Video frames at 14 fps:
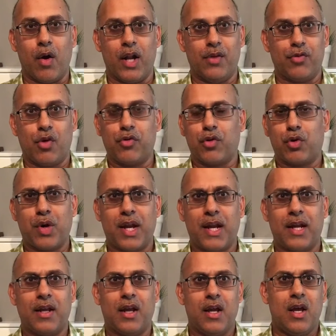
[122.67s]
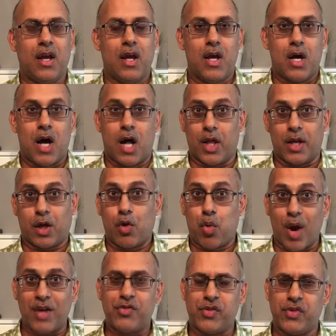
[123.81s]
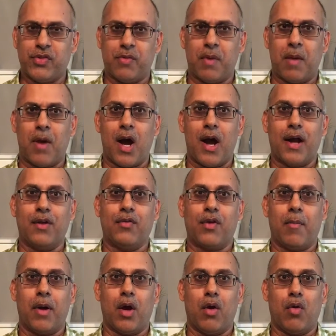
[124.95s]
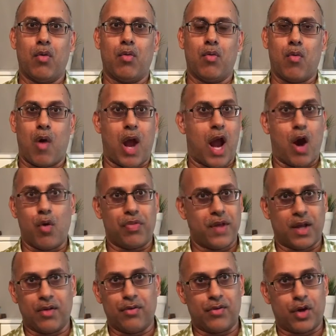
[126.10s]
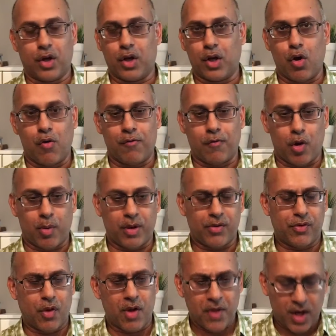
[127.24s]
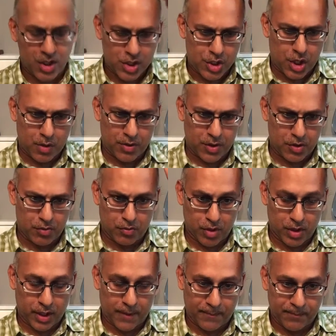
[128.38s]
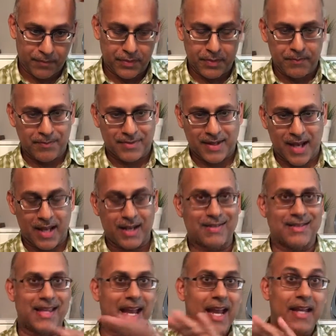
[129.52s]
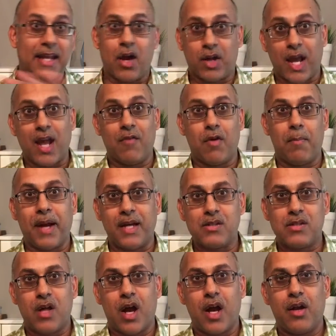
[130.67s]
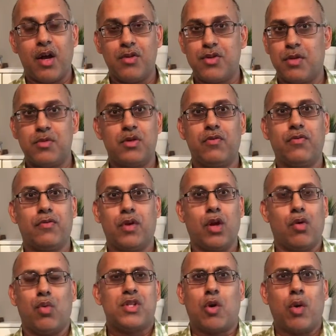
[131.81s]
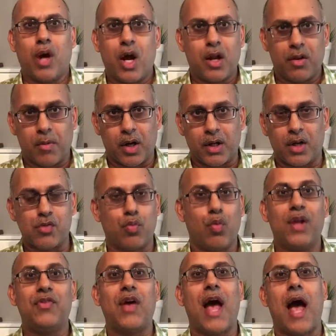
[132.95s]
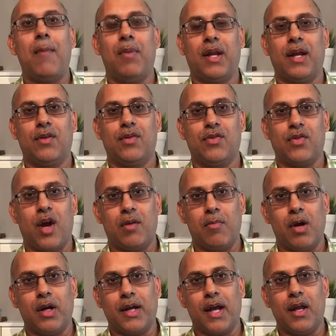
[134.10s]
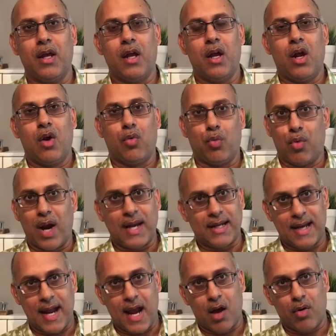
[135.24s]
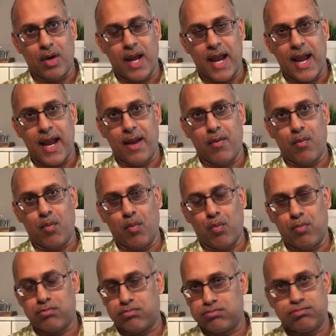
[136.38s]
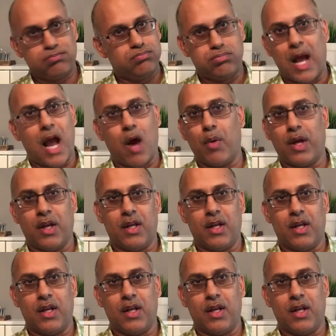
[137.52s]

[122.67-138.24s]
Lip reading: And it's also creating a lot of questions in my mind about how things are going to go forward. So I thought I'd share with you, really kind of lay down kind of a baseline in terms of, what's going on in the markets, what's happening in the stock market right now, and how